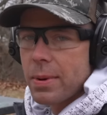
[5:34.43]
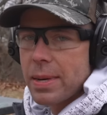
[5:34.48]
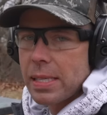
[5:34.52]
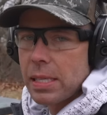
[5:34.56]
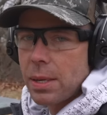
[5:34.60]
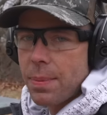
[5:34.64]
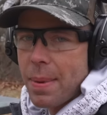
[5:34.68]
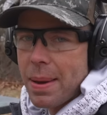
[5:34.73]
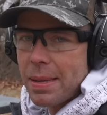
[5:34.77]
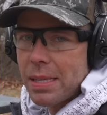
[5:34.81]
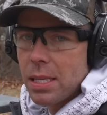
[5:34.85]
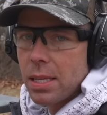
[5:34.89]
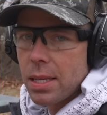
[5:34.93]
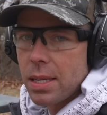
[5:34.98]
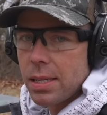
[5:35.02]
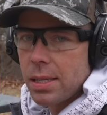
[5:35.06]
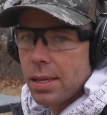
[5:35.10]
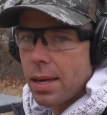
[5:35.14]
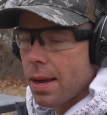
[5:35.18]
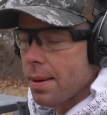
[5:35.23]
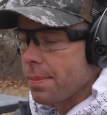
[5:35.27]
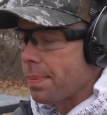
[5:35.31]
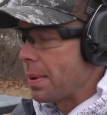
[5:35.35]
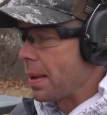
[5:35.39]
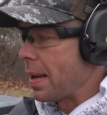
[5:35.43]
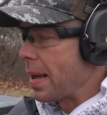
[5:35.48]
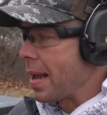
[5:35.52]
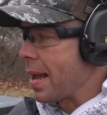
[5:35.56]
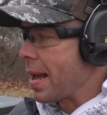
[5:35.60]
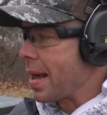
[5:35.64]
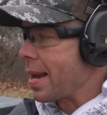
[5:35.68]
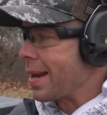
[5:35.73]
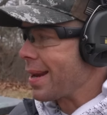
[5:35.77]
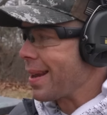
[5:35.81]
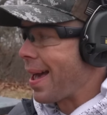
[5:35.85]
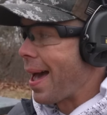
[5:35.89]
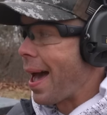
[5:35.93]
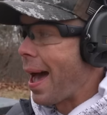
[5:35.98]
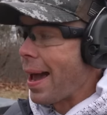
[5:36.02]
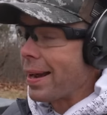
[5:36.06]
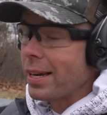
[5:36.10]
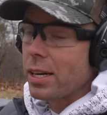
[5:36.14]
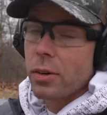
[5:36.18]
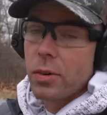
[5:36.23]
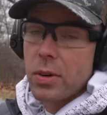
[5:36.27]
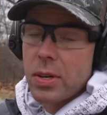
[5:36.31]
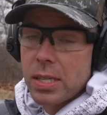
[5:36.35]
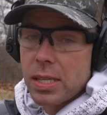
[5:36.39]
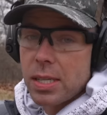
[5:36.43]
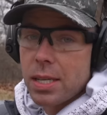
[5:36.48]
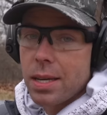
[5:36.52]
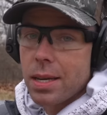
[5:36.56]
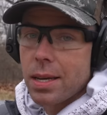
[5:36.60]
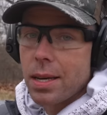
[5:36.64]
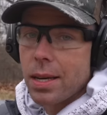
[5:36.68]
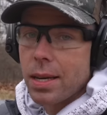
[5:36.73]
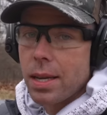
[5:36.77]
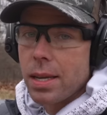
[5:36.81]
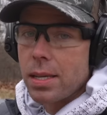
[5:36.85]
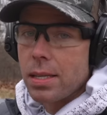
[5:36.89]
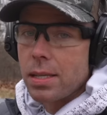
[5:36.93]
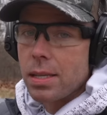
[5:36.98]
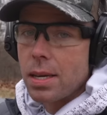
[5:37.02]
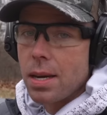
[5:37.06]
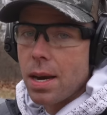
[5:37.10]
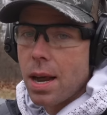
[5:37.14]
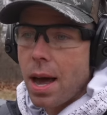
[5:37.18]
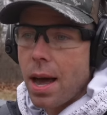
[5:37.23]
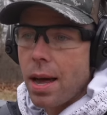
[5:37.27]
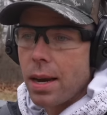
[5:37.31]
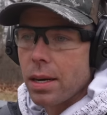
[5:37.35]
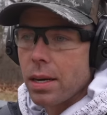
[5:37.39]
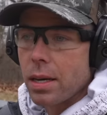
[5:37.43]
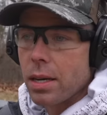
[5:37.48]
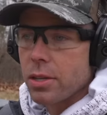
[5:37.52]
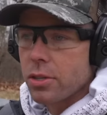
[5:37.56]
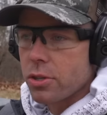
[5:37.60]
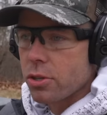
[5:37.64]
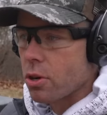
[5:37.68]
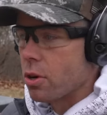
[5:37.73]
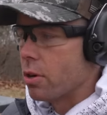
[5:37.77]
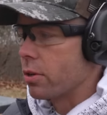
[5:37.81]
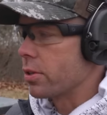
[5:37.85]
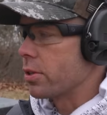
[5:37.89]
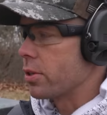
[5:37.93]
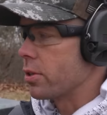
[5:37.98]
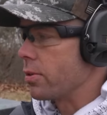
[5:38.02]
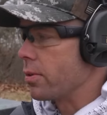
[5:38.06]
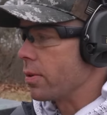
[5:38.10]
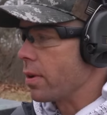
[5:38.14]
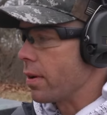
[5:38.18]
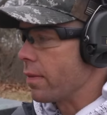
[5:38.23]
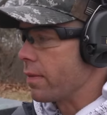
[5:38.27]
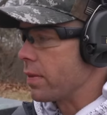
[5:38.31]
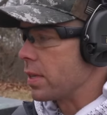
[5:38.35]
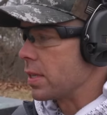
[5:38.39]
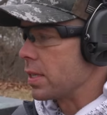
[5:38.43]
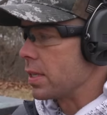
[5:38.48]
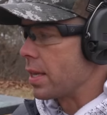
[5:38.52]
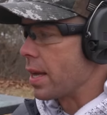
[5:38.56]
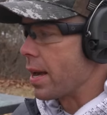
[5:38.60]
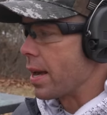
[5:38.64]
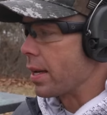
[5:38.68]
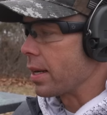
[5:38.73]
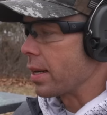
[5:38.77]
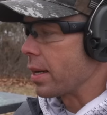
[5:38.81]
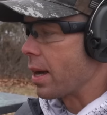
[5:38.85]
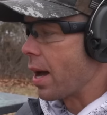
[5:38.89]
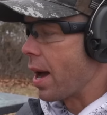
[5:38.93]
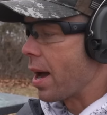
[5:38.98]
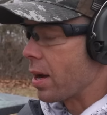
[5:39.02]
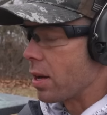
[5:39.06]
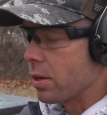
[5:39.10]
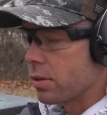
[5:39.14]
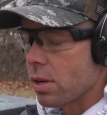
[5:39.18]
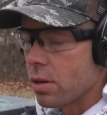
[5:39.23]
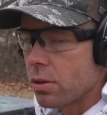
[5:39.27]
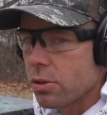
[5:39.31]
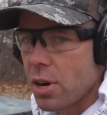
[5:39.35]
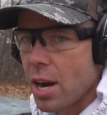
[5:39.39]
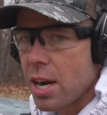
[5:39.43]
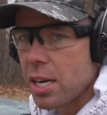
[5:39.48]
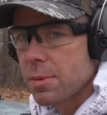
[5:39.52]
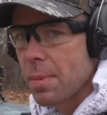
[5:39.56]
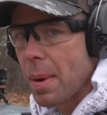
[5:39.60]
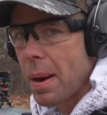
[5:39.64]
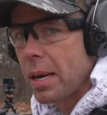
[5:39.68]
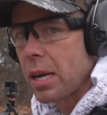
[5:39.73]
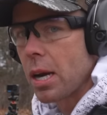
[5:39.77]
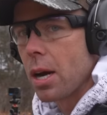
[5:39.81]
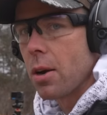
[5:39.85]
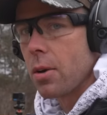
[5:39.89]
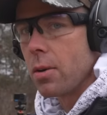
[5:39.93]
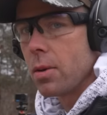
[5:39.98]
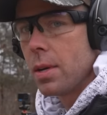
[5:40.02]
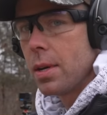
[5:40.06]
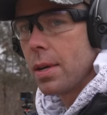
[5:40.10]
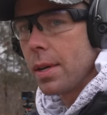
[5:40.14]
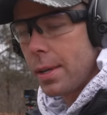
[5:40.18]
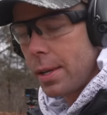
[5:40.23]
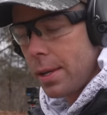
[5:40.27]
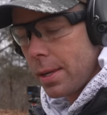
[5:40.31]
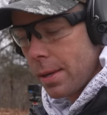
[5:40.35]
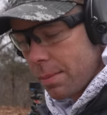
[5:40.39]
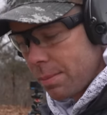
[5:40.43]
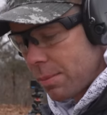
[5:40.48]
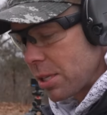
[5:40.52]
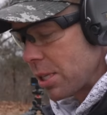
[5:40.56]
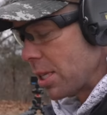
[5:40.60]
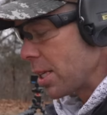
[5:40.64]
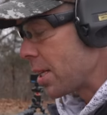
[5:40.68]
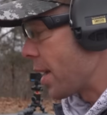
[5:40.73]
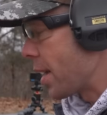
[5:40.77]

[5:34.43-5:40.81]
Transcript: risk messing this up, and accuracy is not a strong suit of this thing. I also changed my coat just